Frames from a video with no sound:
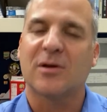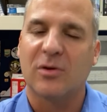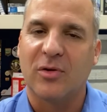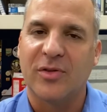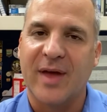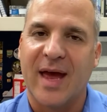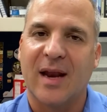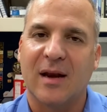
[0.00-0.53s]

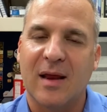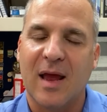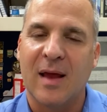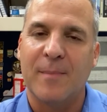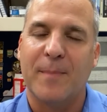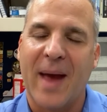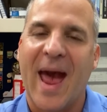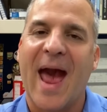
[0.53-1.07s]
then
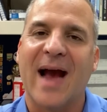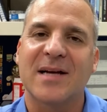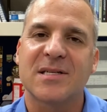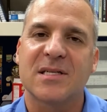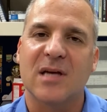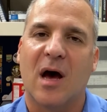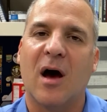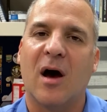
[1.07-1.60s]

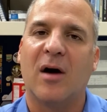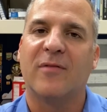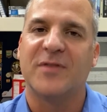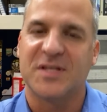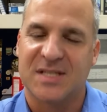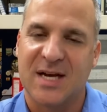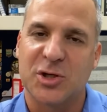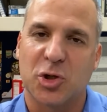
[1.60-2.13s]
impacts of the
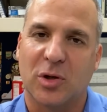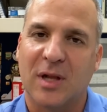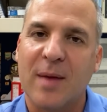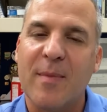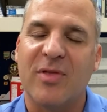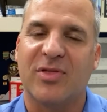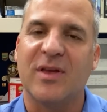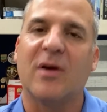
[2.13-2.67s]
central
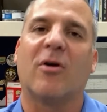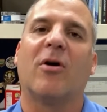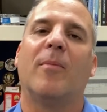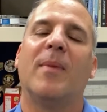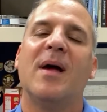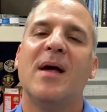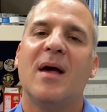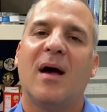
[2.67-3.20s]
limit theorem,
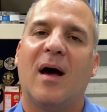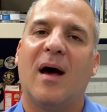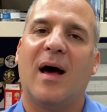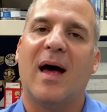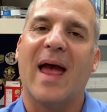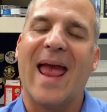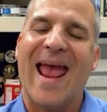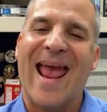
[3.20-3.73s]

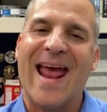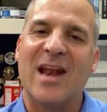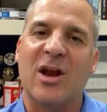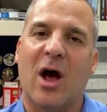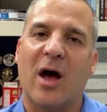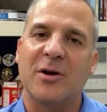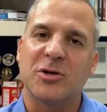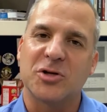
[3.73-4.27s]
and
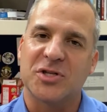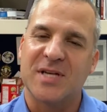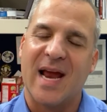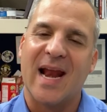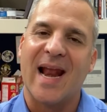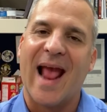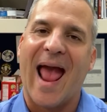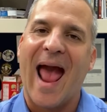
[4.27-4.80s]

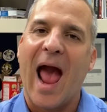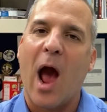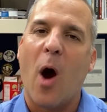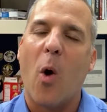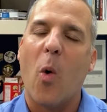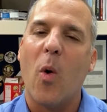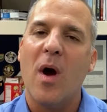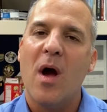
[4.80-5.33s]
understanding
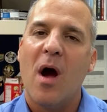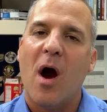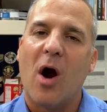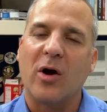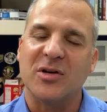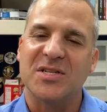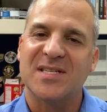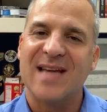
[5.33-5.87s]
how
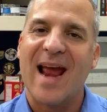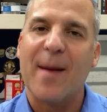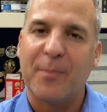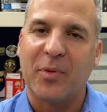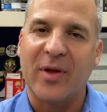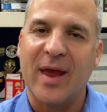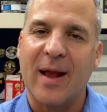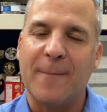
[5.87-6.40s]

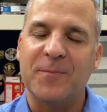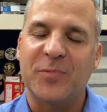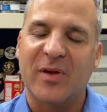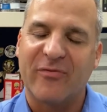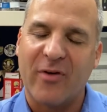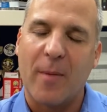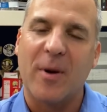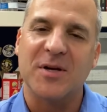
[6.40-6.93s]

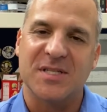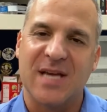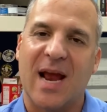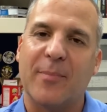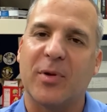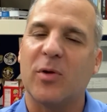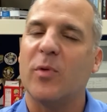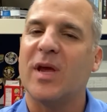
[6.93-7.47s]
from our
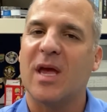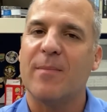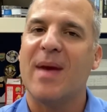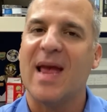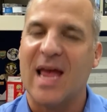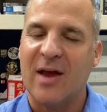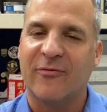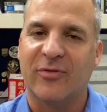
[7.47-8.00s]
sampling we can
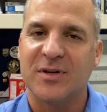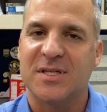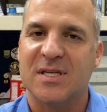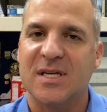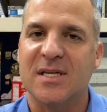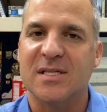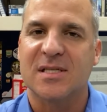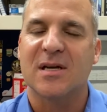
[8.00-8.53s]
make
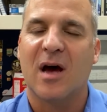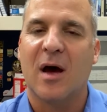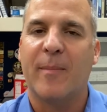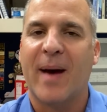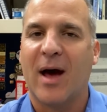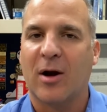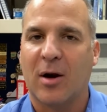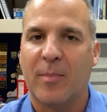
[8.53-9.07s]
inferences
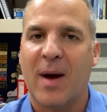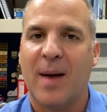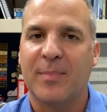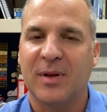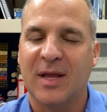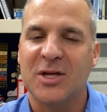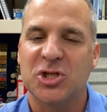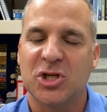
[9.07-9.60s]
about our
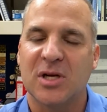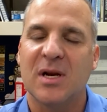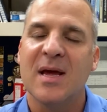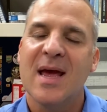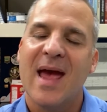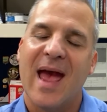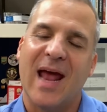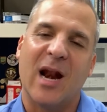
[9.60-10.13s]
population
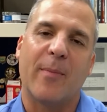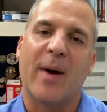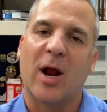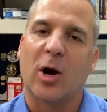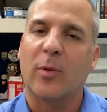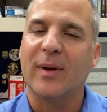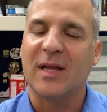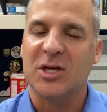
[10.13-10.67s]
and about our
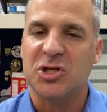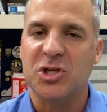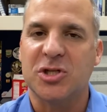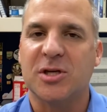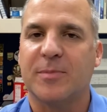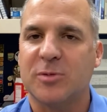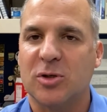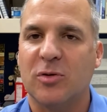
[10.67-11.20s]

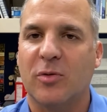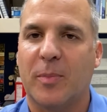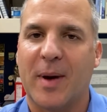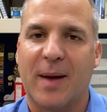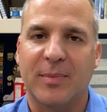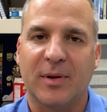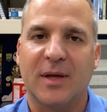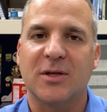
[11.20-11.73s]
relationship to a
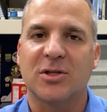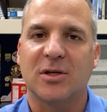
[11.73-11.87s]
population.